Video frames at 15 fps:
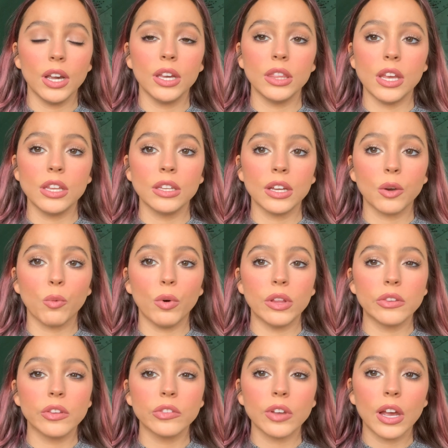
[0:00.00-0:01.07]
and then like
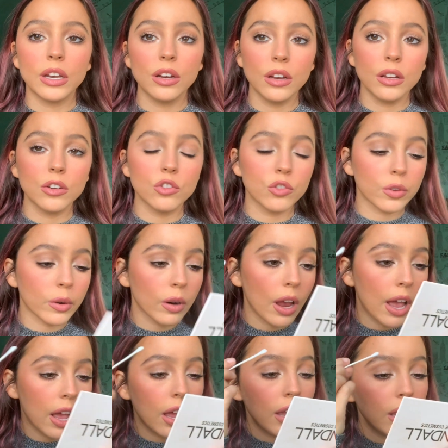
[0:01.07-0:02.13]
once it's kind of
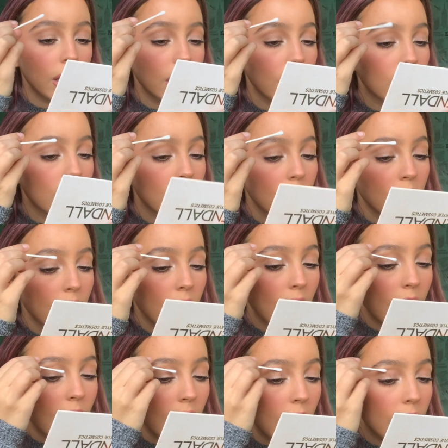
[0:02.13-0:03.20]
dry,
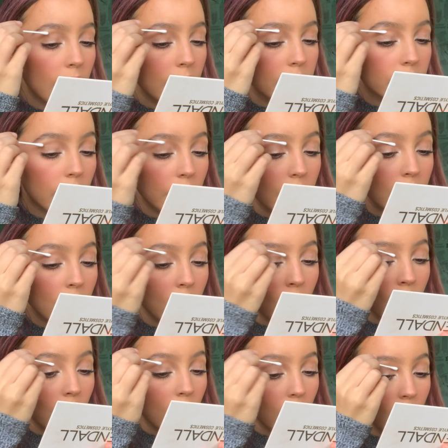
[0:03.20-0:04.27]
I take it
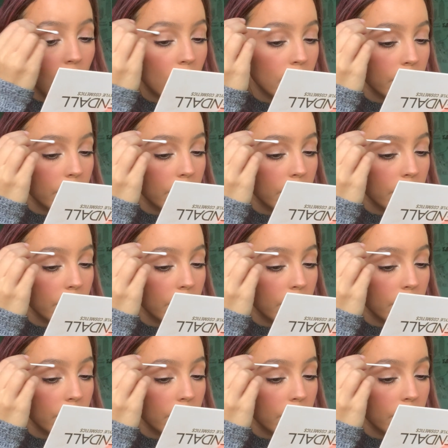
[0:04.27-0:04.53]
off.